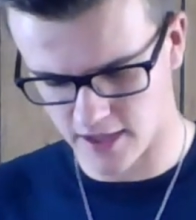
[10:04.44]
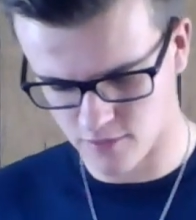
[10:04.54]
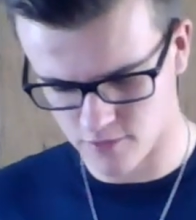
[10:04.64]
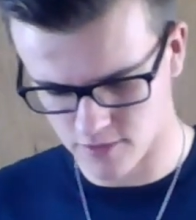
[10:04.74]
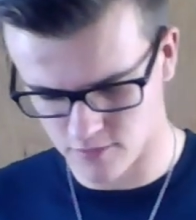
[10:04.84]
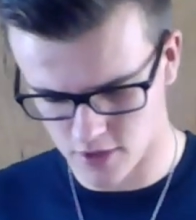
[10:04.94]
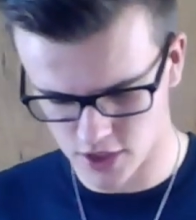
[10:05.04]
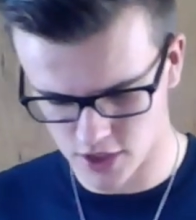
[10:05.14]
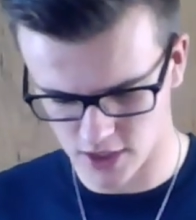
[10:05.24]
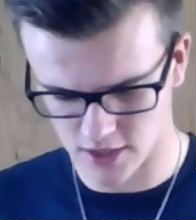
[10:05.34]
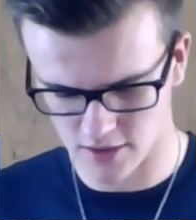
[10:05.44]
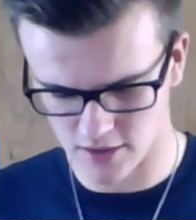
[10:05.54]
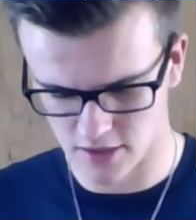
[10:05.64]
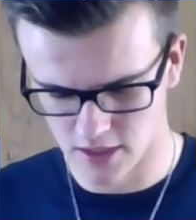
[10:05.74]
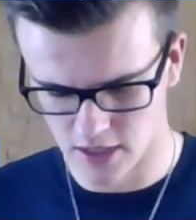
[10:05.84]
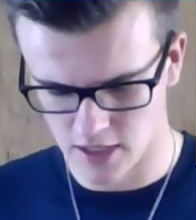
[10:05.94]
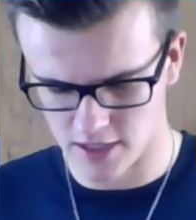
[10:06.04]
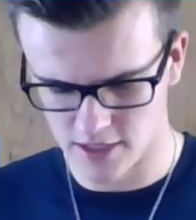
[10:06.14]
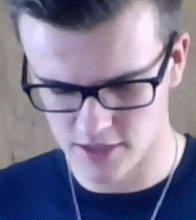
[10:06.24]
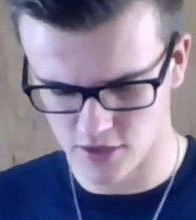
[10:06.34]
everyone watching here
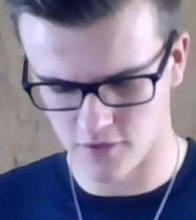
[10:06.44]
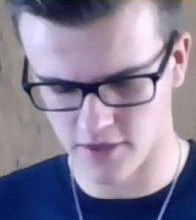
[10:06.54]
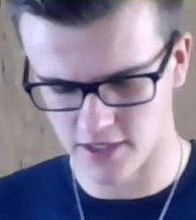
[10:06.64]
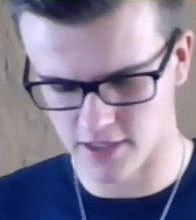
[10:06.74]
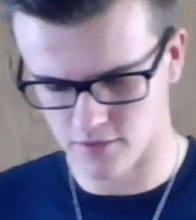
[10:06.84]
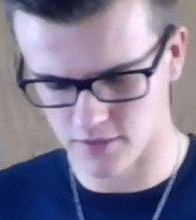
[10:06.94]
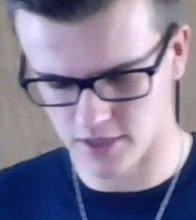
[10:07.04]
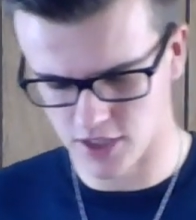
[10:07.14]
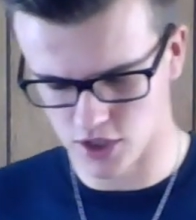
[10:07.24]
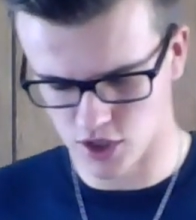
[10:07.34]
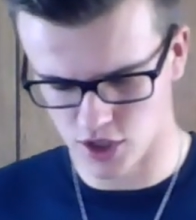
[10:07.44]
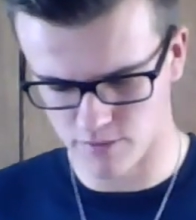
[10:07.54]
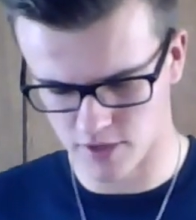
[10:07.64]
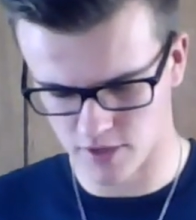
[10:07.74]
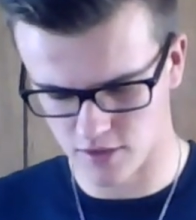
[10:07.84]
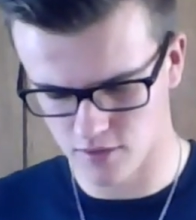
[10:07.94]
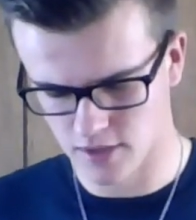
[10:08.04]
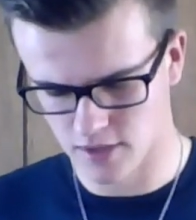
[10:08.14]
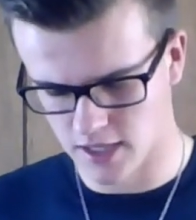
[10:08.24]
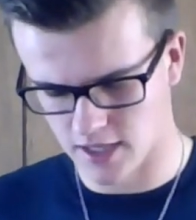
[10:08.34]
is growing in their relationship with you.
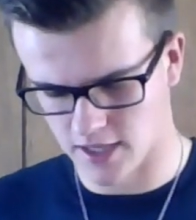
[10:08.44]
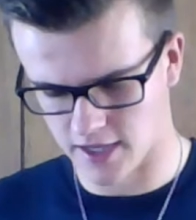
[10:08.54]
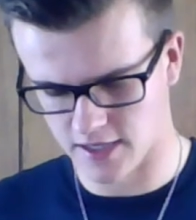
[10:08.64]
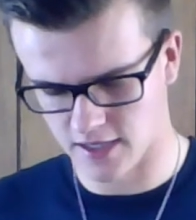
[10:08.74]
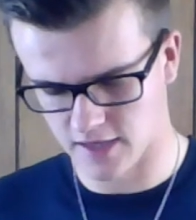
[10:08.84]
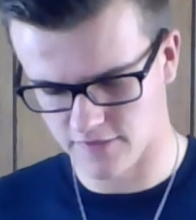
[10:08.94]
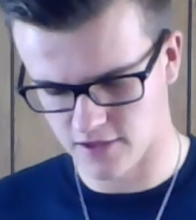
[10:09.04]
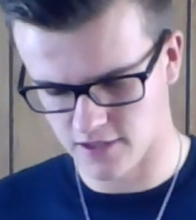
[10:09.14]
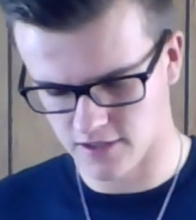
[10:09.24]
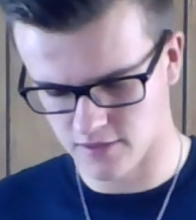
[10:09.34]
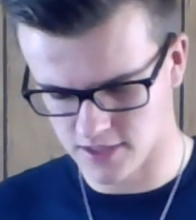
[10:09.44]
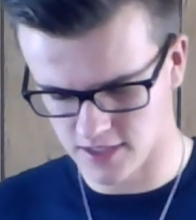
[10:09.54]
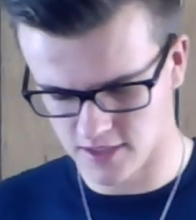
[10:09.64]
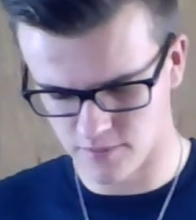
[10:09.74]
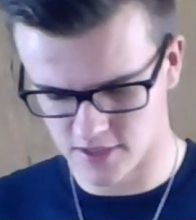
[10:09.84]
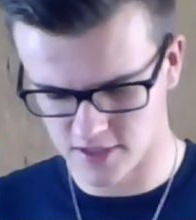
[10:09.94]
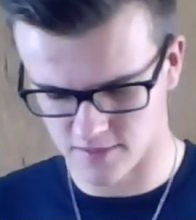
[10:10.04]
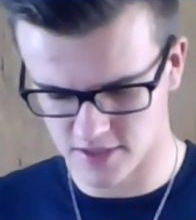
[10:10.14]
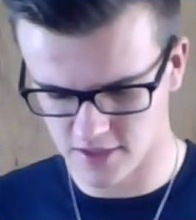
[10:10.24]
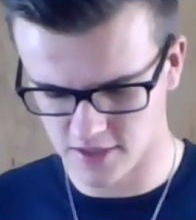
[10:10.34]
And if they're dealing with some
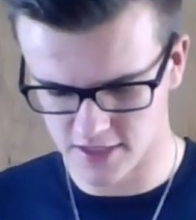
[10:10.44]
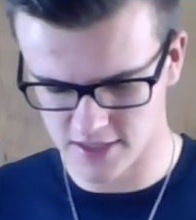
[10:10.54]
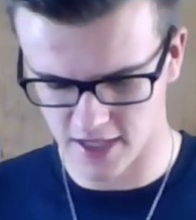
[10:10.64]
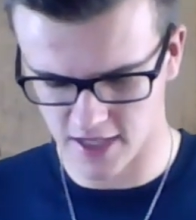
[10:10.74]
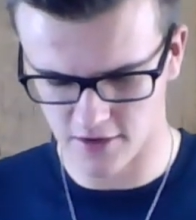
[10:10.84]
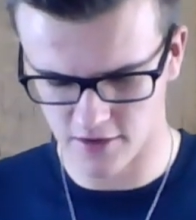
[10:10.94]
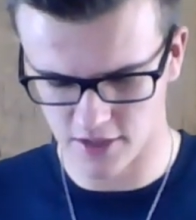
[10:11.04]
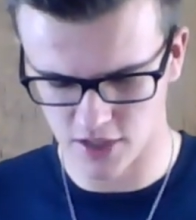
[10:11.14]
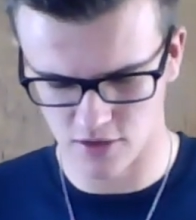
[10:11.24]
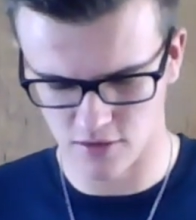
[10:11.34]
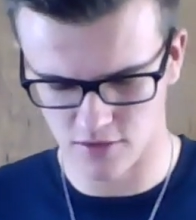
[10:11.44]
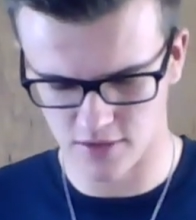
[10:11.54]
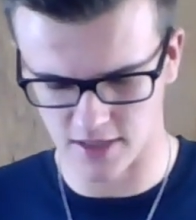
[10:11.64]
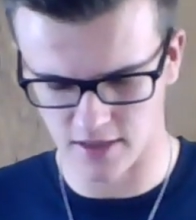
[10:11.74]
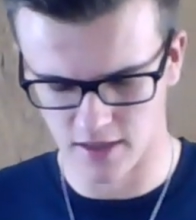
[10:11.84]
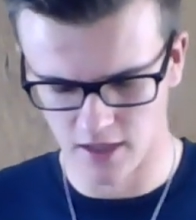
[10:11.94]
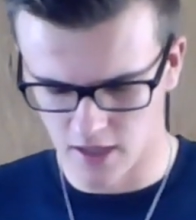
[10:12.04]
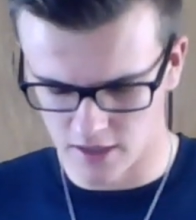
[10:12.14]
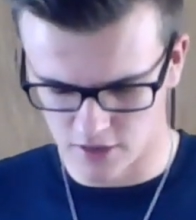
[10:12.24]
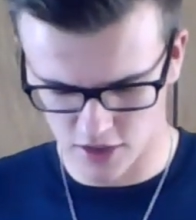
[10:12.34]
serious anger issues, and
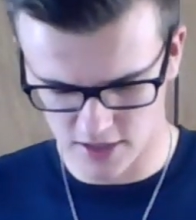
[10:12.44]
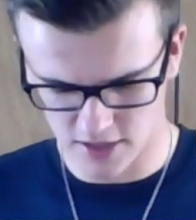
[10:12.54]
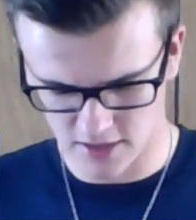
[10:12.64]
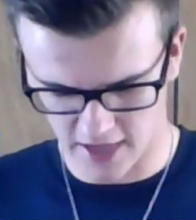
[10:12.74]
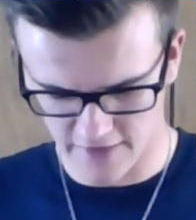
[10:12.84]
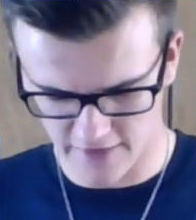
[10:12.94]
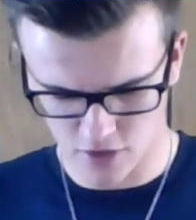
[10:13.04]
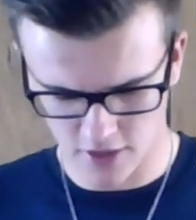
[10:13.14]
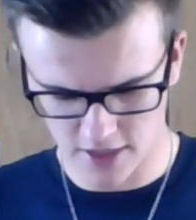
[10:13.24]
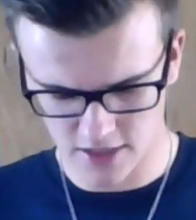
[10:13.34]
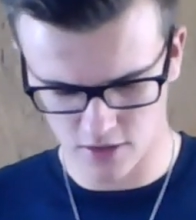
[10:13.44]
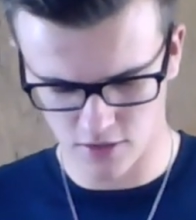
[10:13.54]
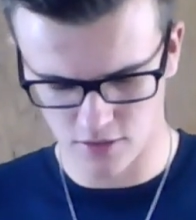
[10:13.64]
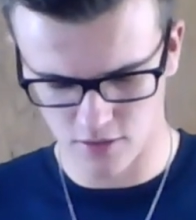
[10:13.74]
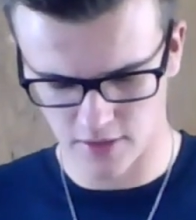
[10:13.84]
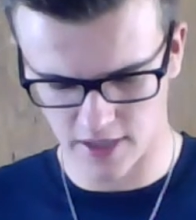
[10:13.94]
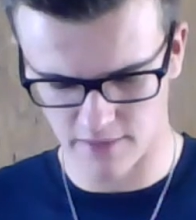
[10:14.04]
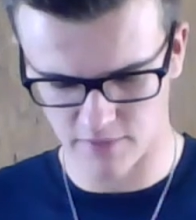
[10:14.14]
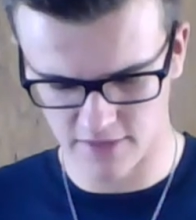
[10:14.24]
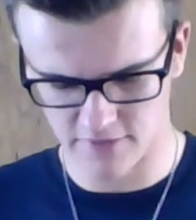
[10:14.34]
just to have trust in you and
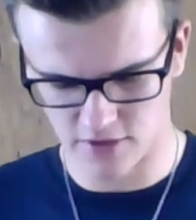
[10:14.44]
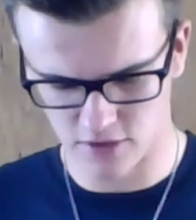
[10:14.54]
believe in